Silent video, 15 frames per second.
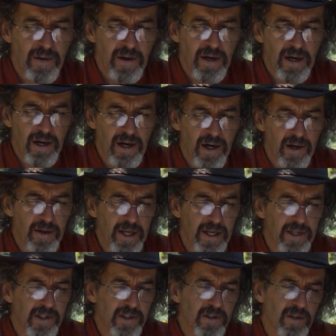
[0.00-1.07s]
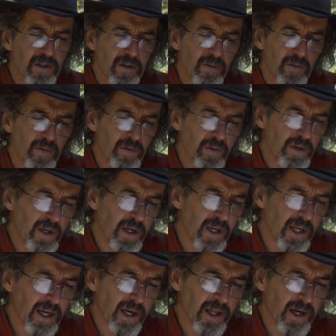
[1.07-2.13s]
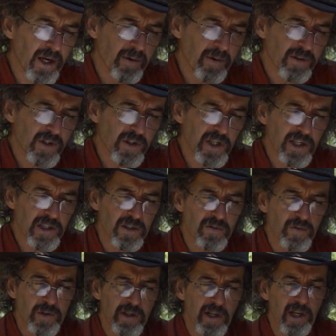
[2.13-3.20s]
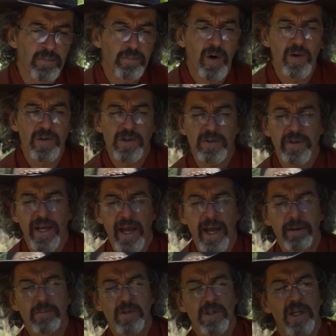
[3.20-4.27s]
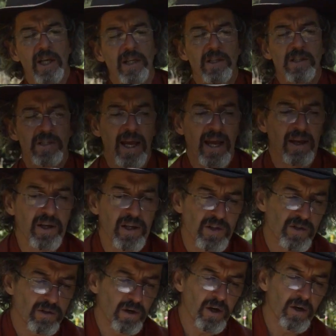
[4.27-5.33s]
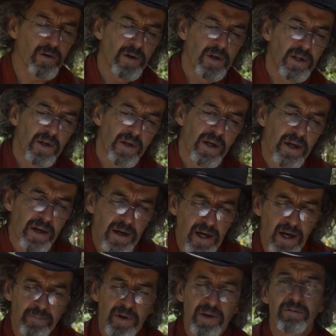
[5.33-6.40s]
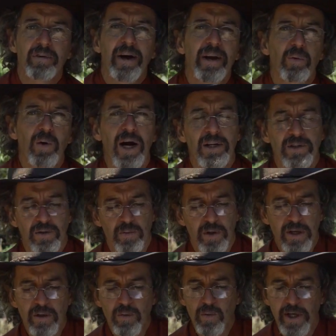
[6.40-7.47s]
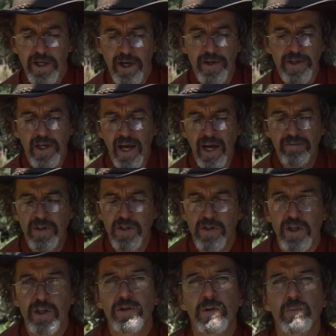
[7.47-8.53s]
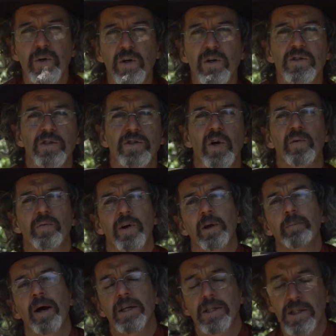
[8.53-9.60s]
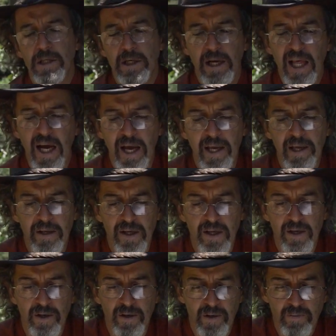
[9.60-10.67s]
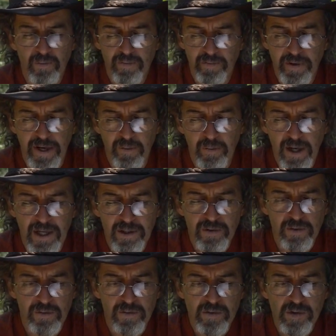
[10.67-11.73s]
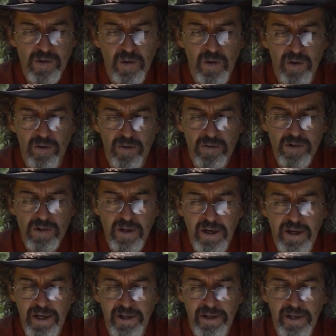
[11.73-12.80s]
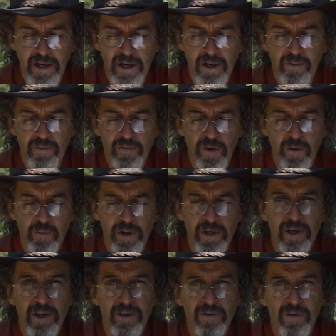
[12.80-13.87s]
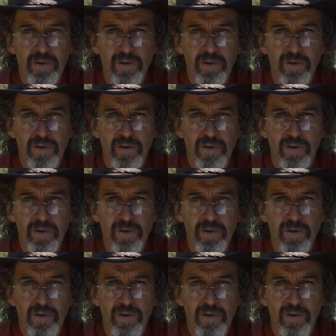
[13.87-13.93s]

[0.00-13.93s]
Any other suggestions for sealing ponds and dams in sandy soil? In Vanuatu we're going to have this issue because there's not very much clay in Vanuatu soils, and so we need